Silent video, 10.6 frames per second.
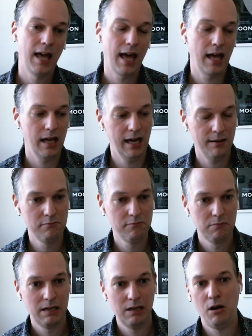
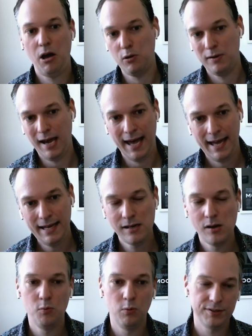Okay,
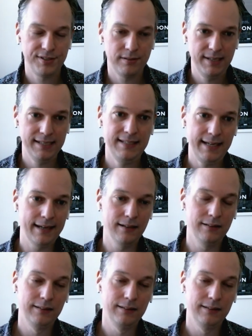what's the big deal?